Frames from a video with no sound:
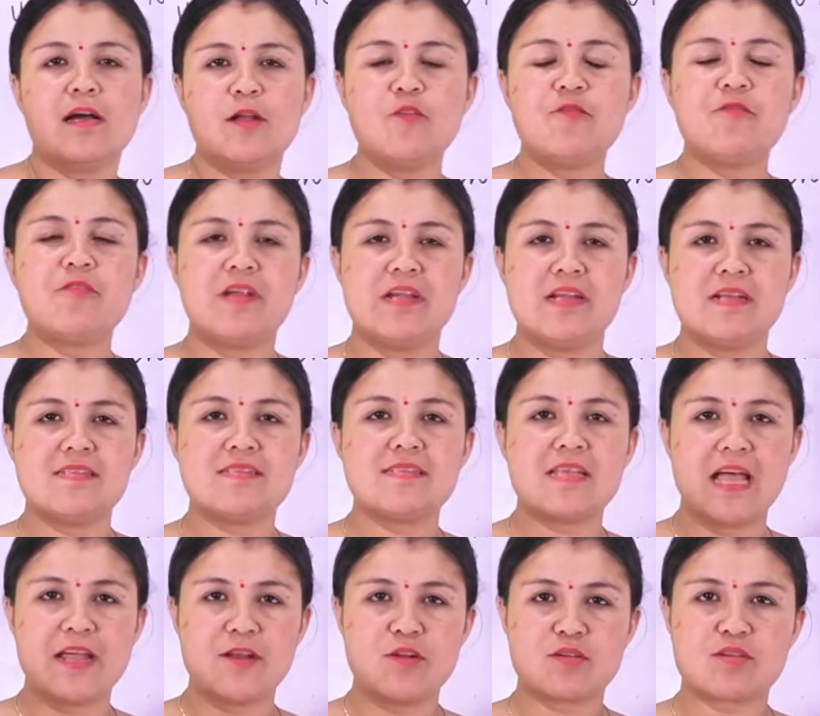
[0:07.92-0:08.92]
Hello friends,
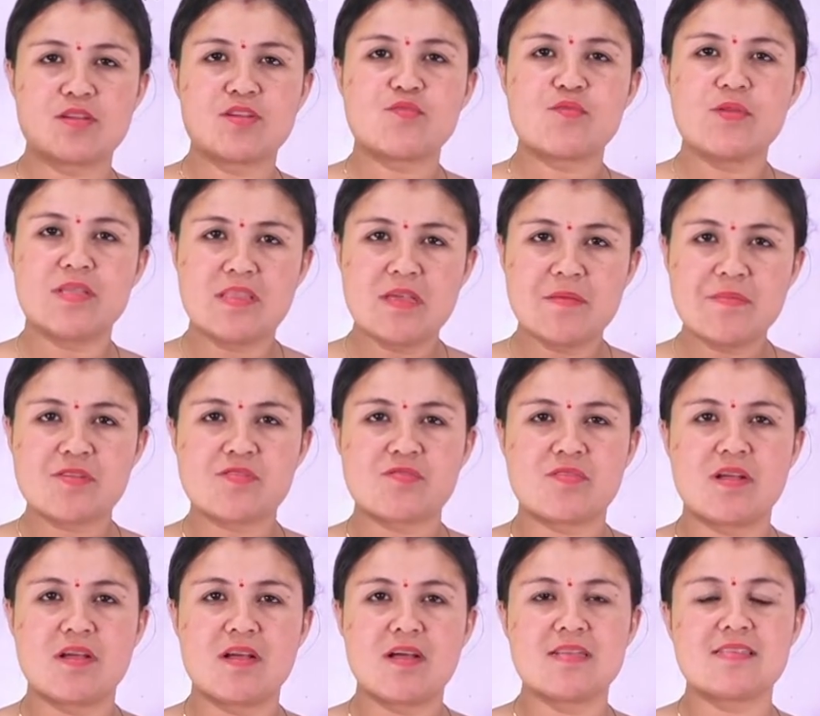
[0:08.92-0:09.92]
I am Doctor Shweta
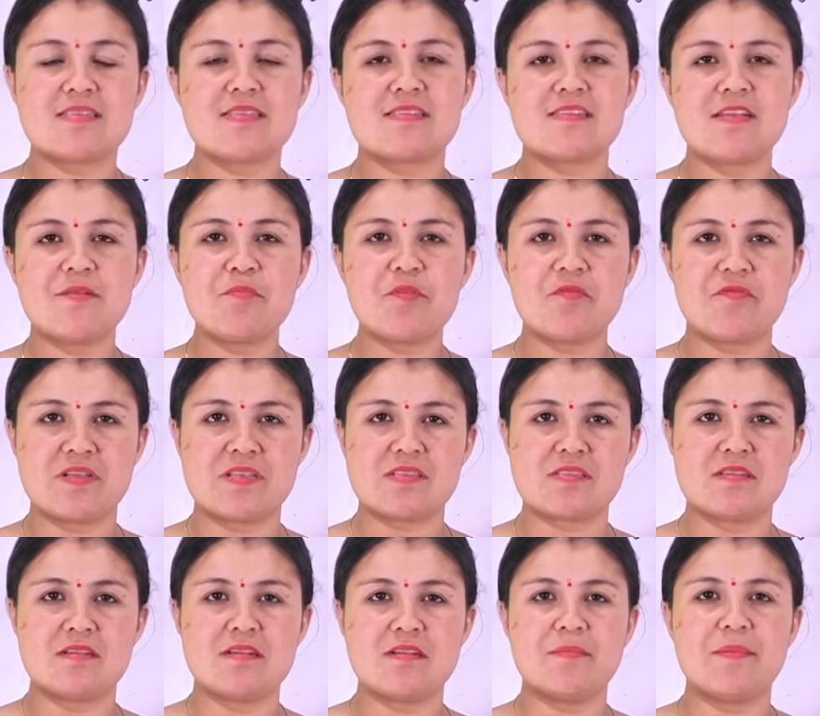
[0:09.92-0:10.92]
Mishra, Assistant
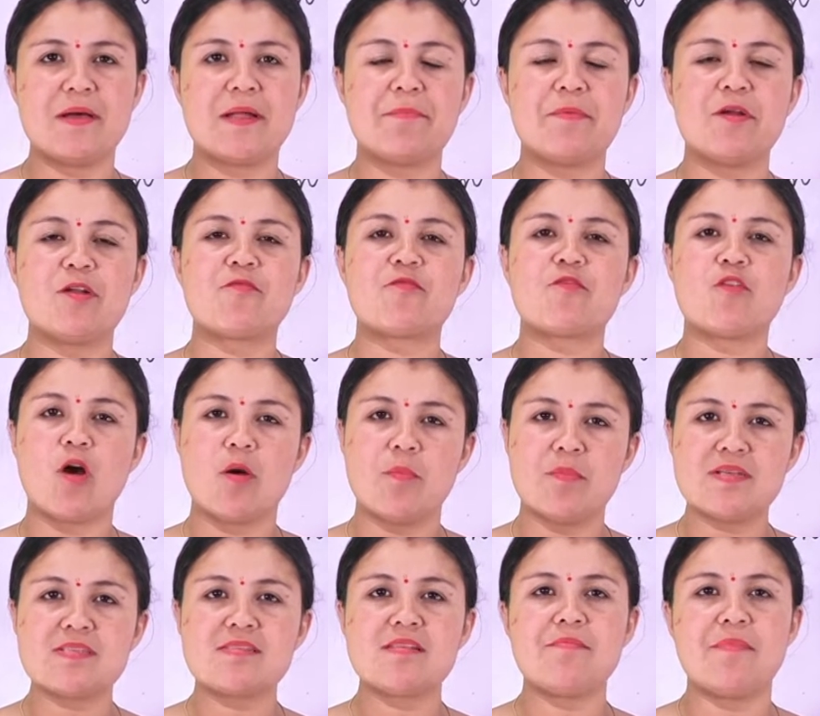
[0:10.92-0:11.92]
Professor, Department of
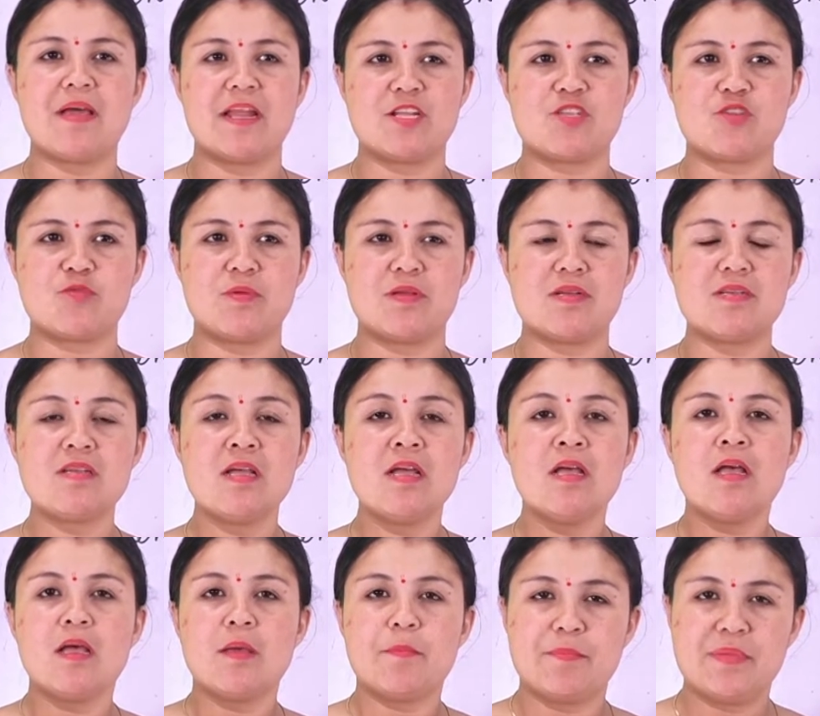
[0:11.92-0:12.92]
Commerce and Management,
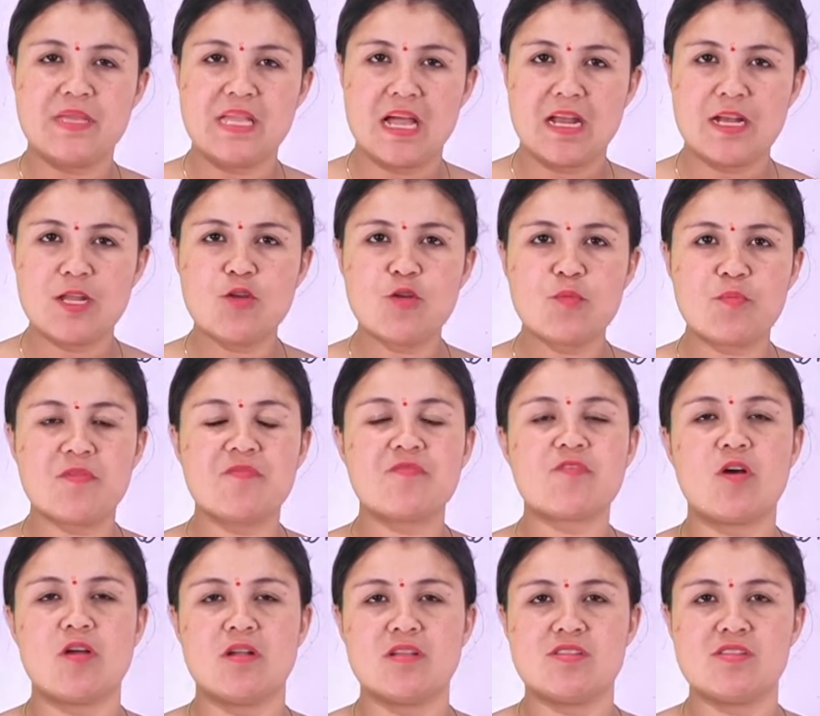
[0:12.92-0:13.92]
Biani Group of
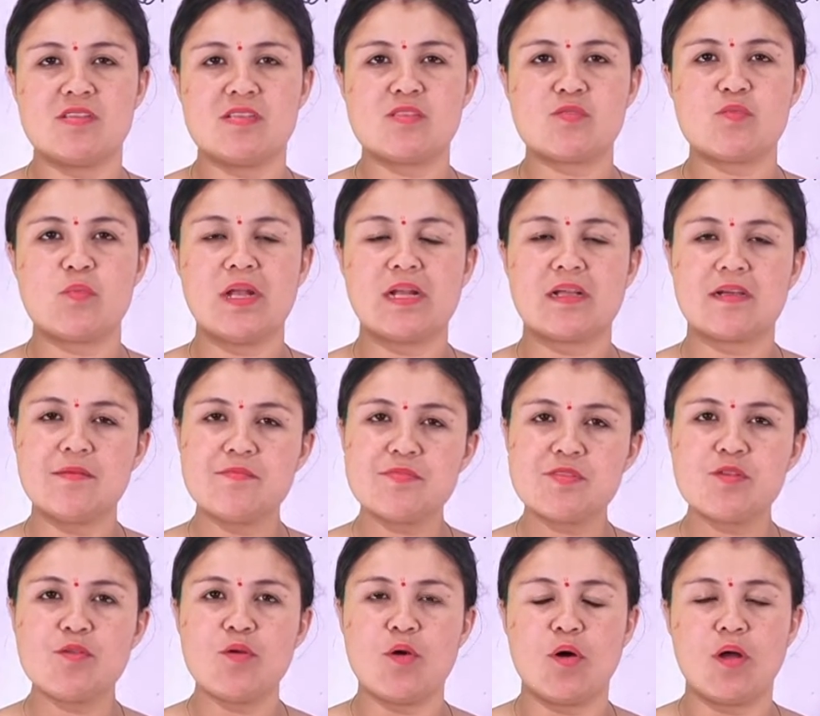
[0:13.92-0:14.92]
Colleges, welcomes
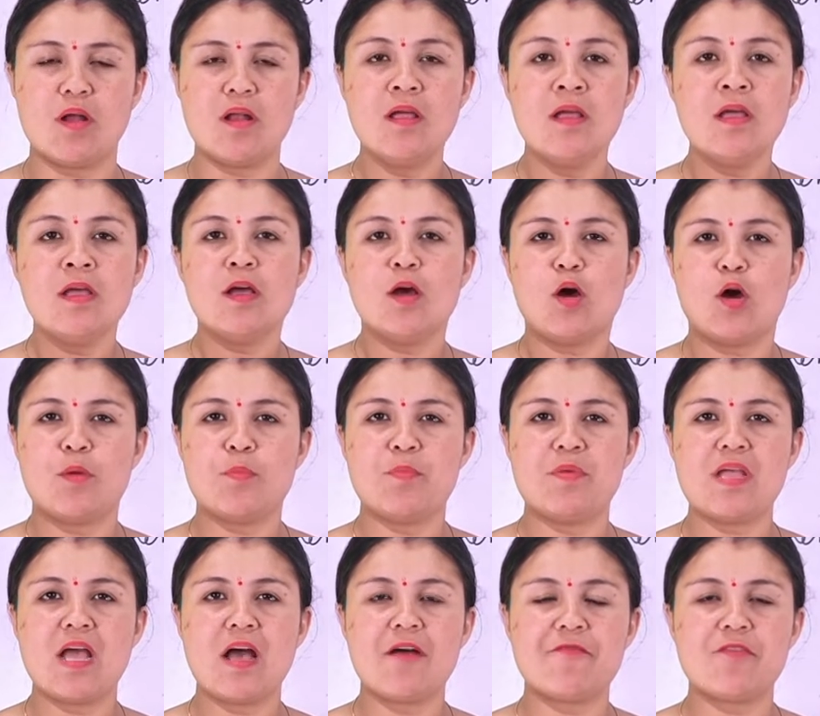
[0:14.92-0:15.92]
you all on
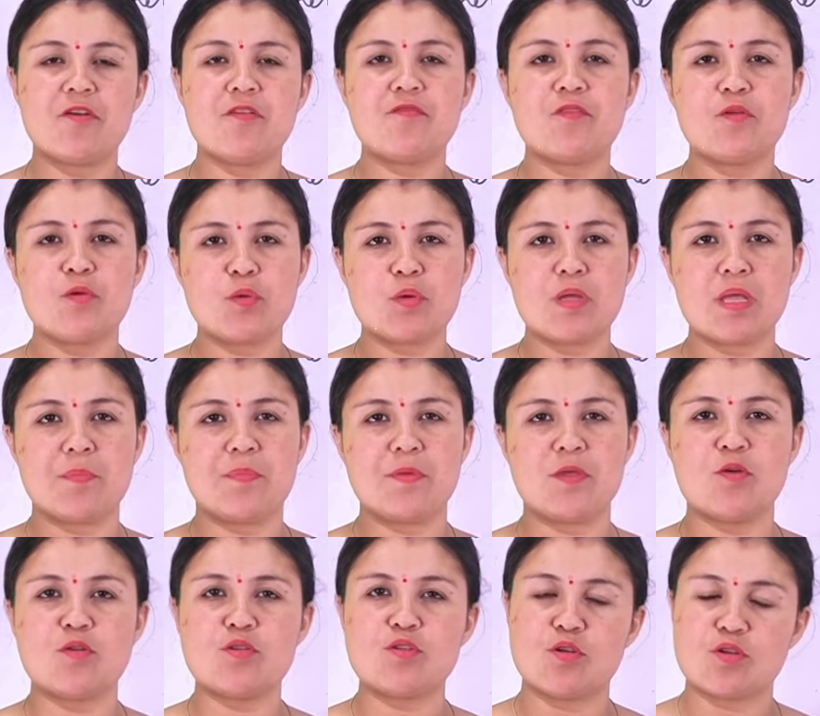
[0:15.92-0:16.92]
behalf of guru k
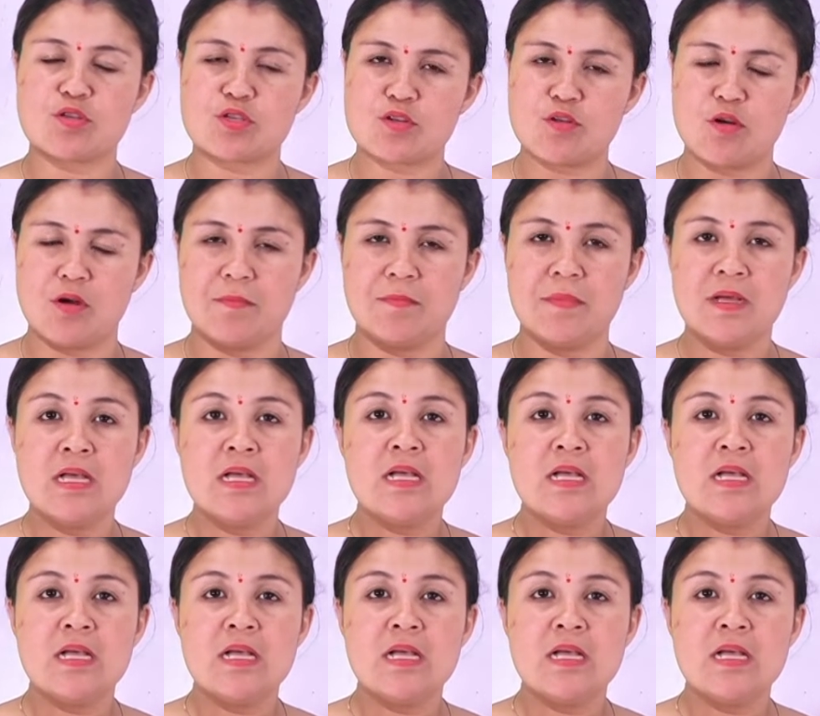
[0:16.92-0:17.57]
p o dot com.